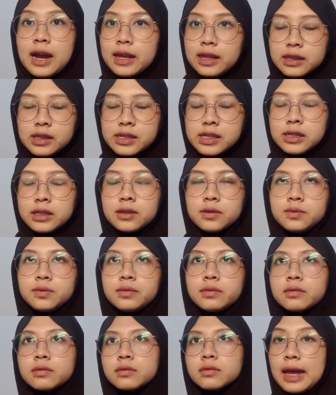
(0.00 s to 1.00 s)
Eileen.
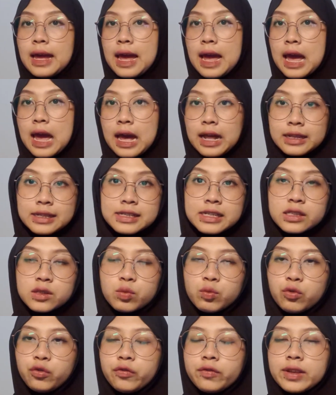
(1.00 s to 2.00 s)
Alice
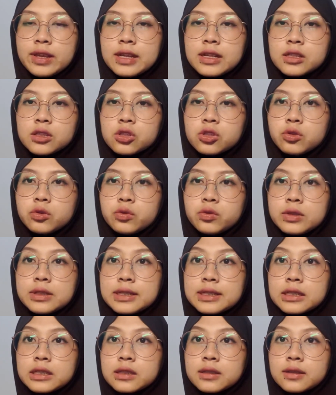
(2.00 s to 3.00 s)
moving to
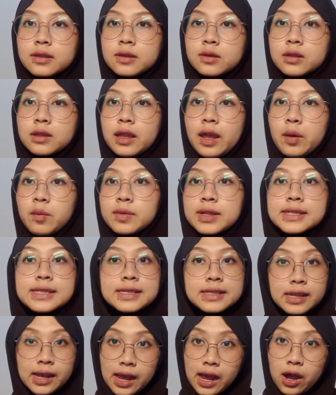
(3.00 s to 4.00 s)
this
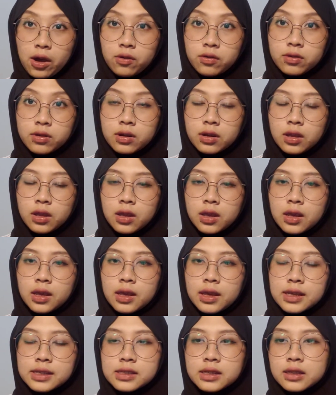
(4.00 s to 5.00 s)
nameless town
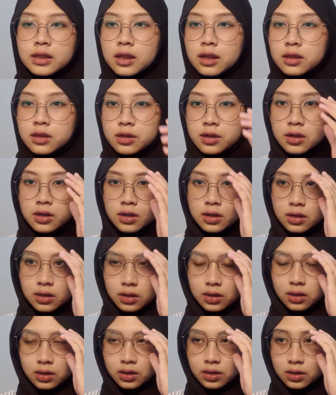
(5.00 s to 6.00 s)
is another
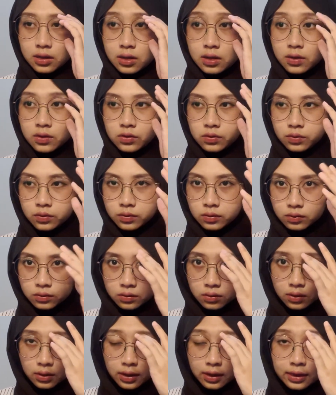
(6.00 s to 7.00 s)

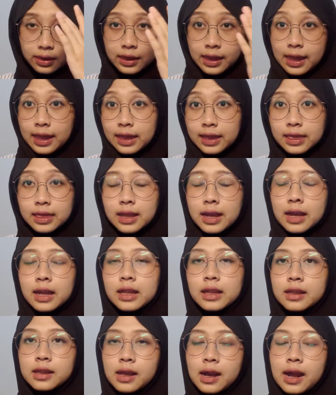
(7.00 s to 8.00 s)
thing
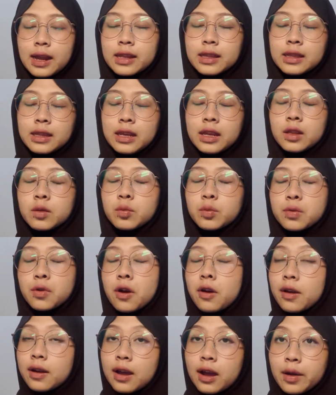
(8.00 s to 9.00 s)
that Eileen
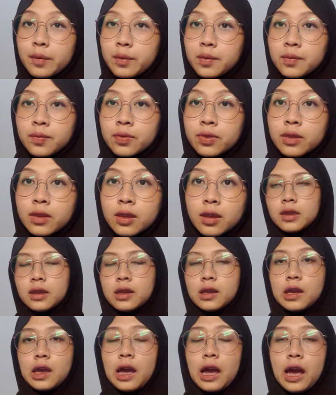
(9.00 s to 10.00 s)
brought up.
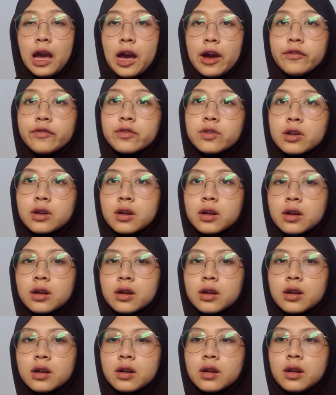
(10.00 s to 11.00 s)

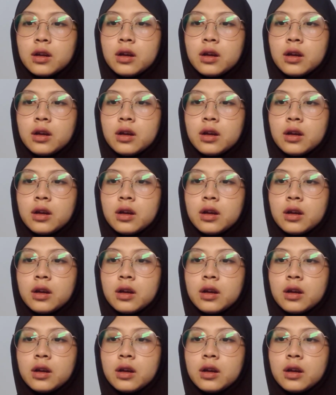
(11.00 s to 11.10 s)
After